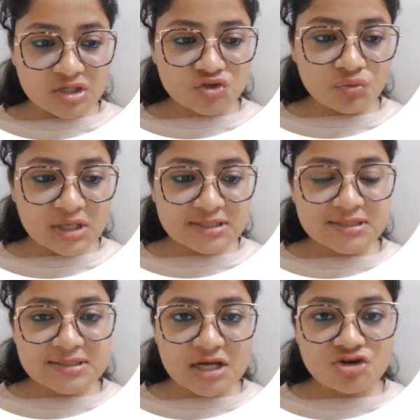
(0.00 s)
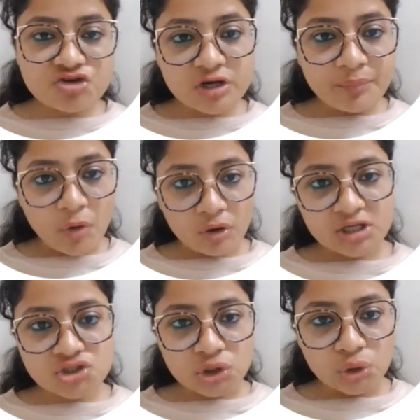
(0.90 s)
it's known as the central
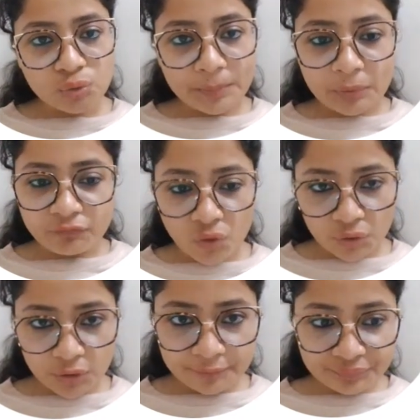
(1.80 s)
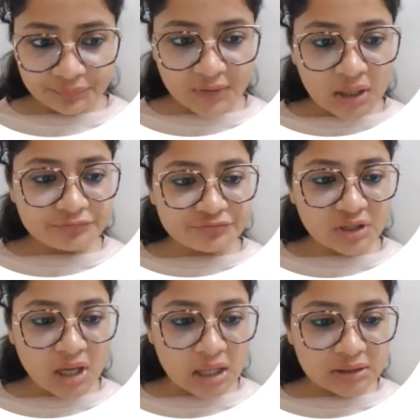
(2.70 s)
pocket loophole. The
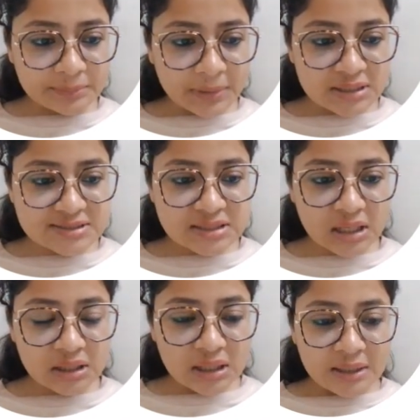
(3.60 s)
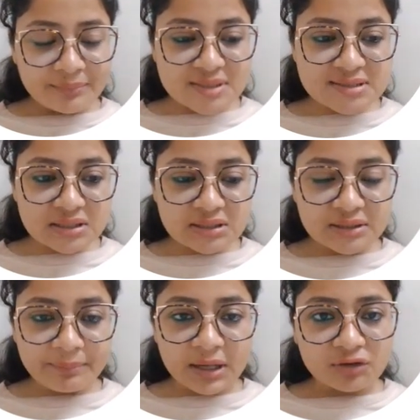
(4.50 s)
different other parts are basically in
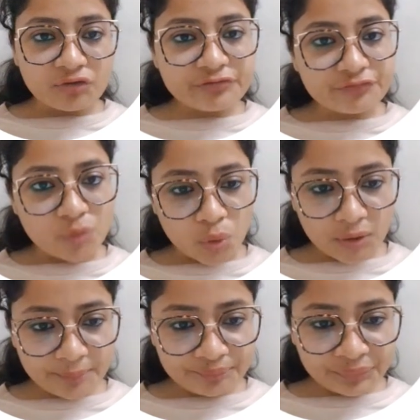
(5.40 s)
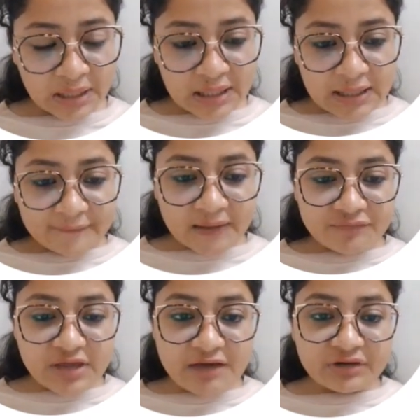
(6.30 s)
the pattern of a hole.
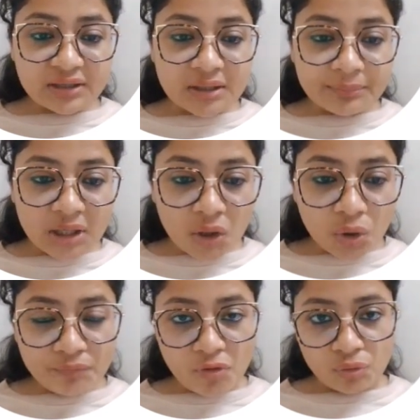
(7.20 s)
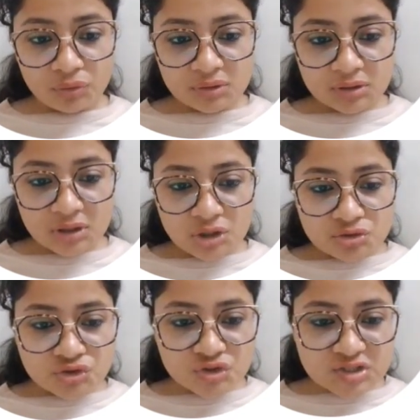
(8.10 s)
Then we have a double loophole.
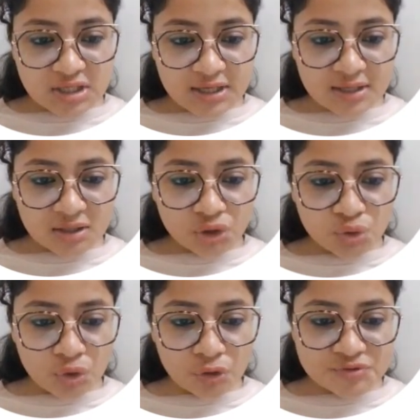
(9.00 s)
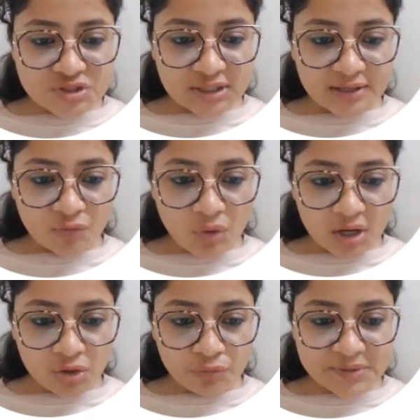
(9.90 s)
So see here, two loops are there.
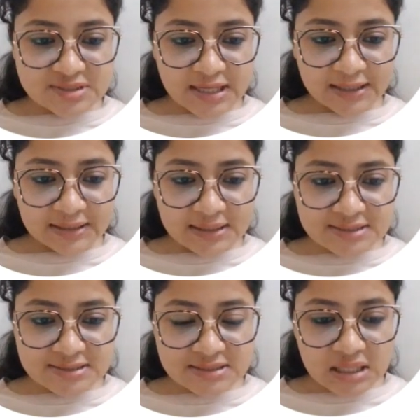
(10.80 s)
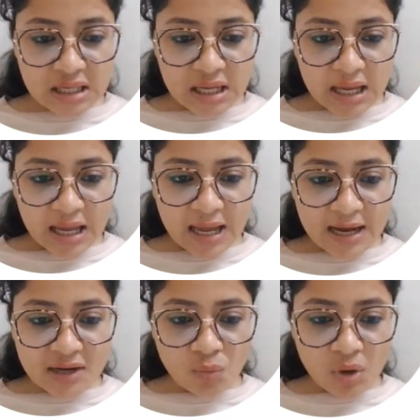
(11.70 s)
One loop is like this
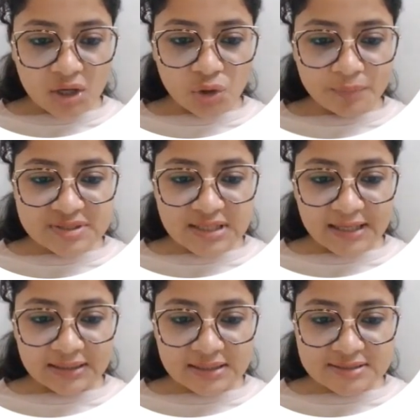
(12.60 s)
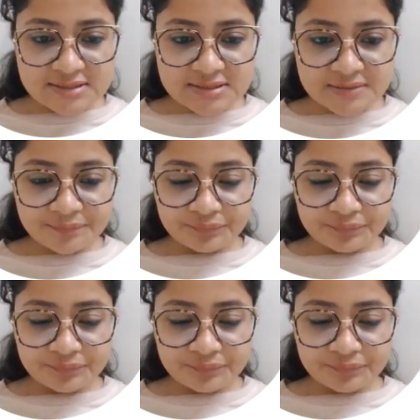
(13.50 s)
and one loop is like this,